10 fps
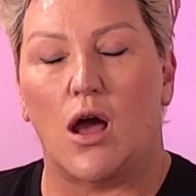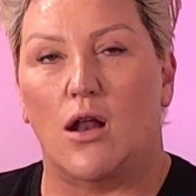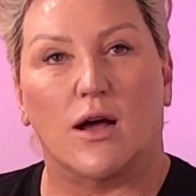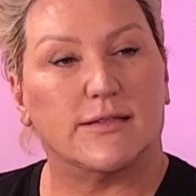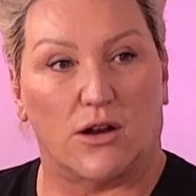
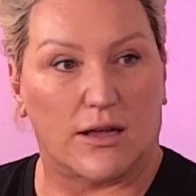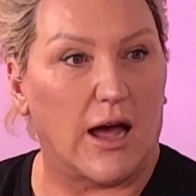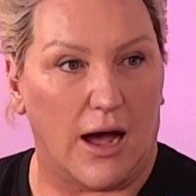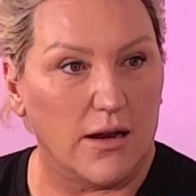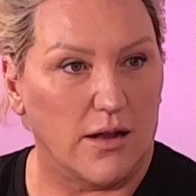And I said, I
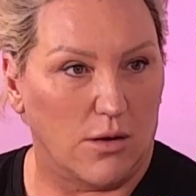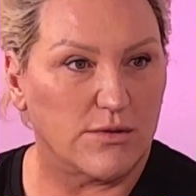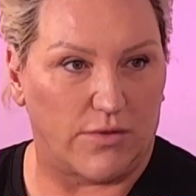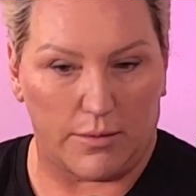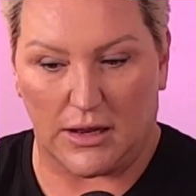can't. And I
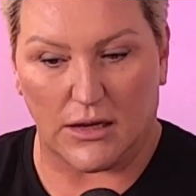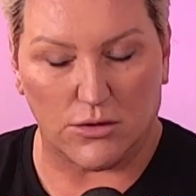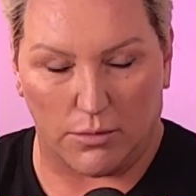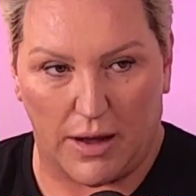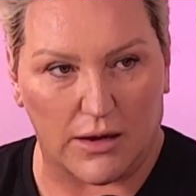was vomiting
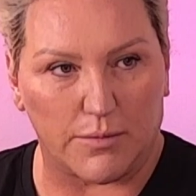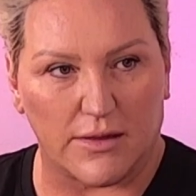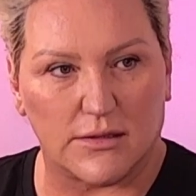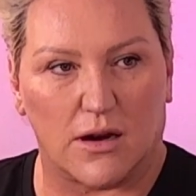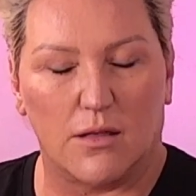into a bucket
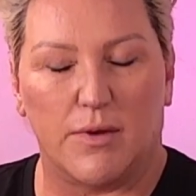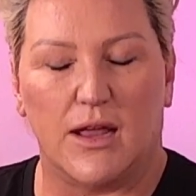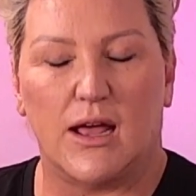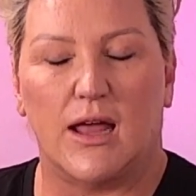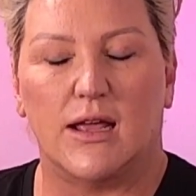by the side of the
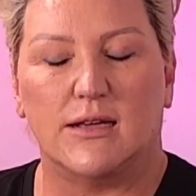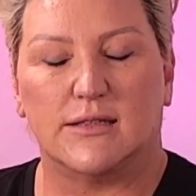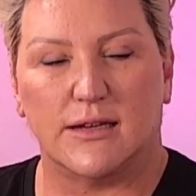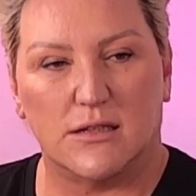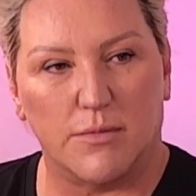bed. And he
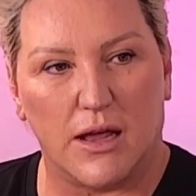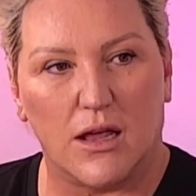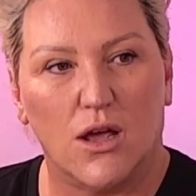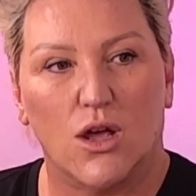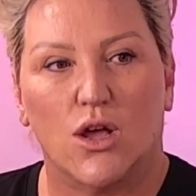said to
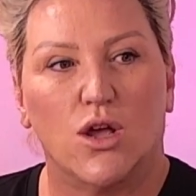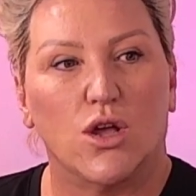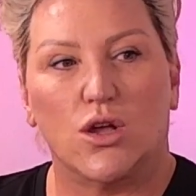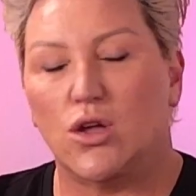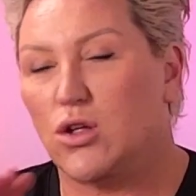me,
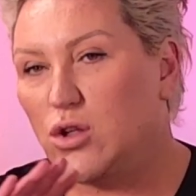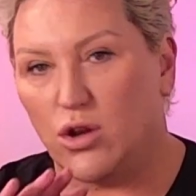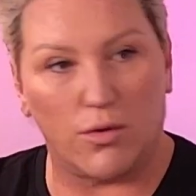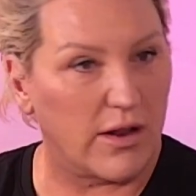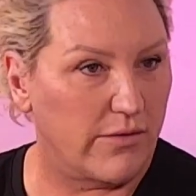
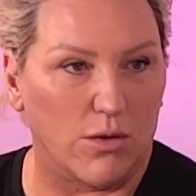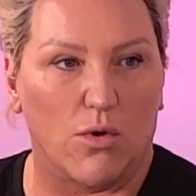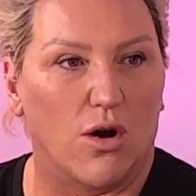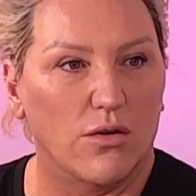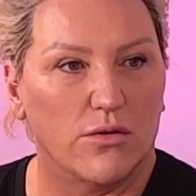You do whatever you
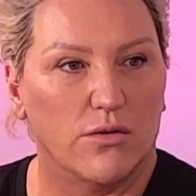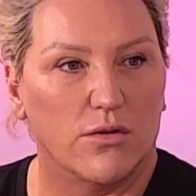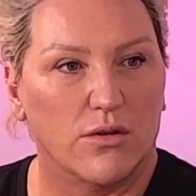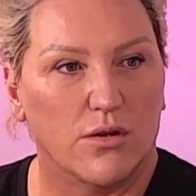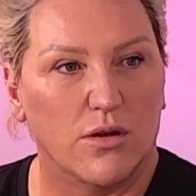want,
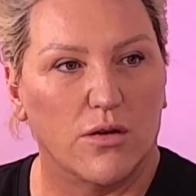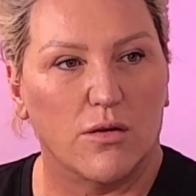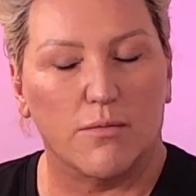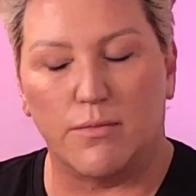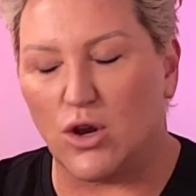
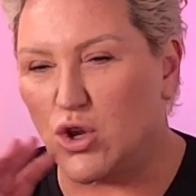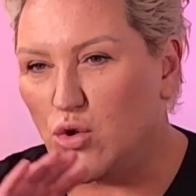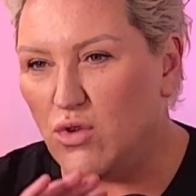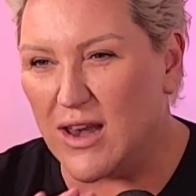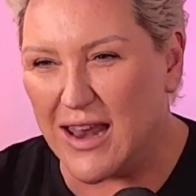but
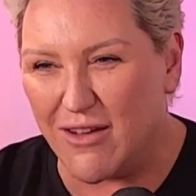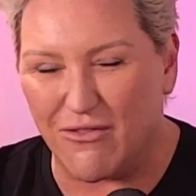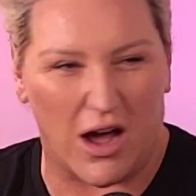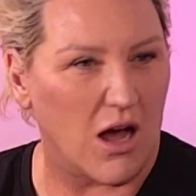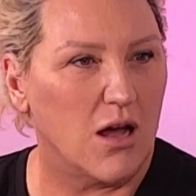you
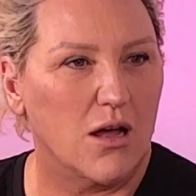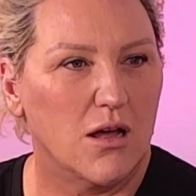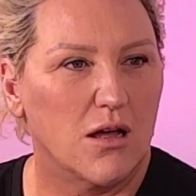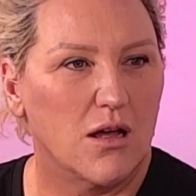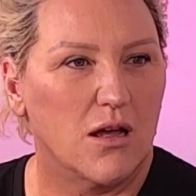never
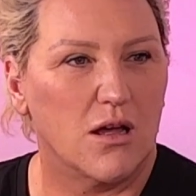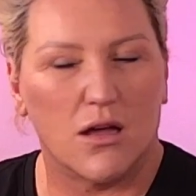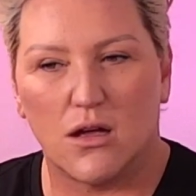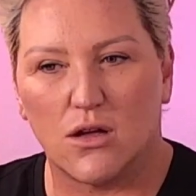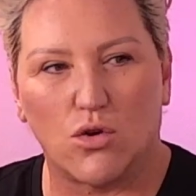
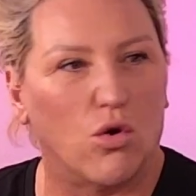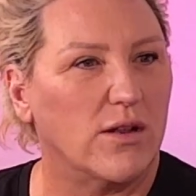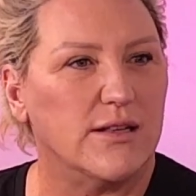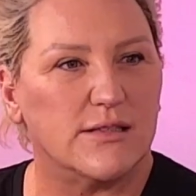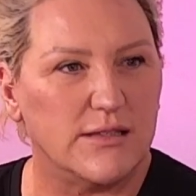
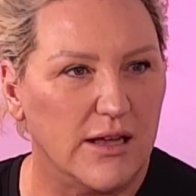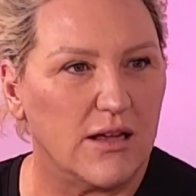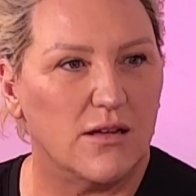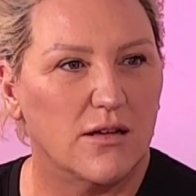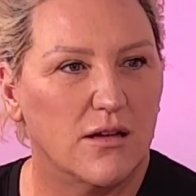call in
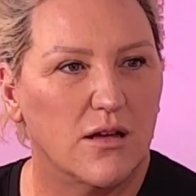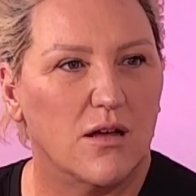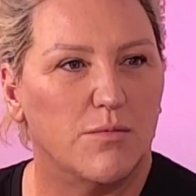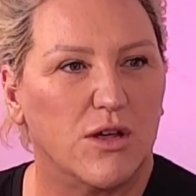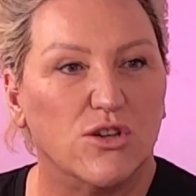sick.
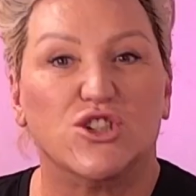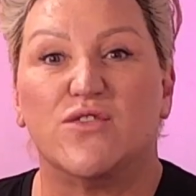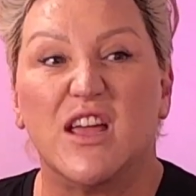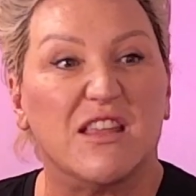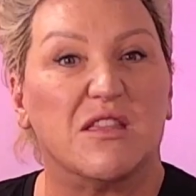Yeah. Because
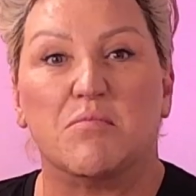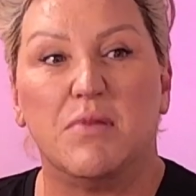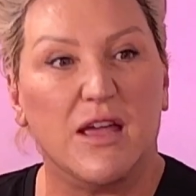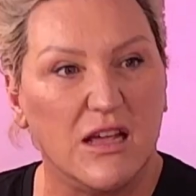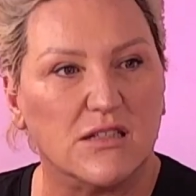you've hit the
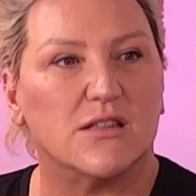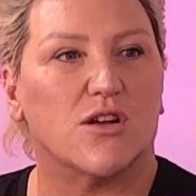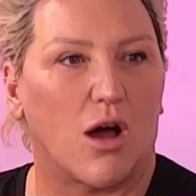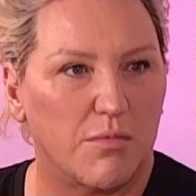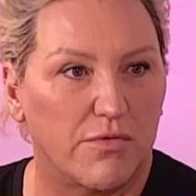piss
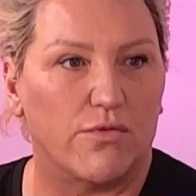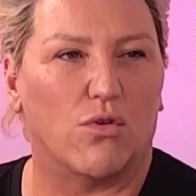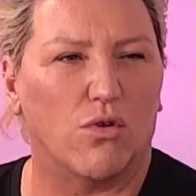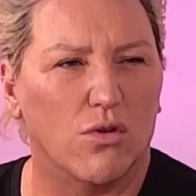the night before.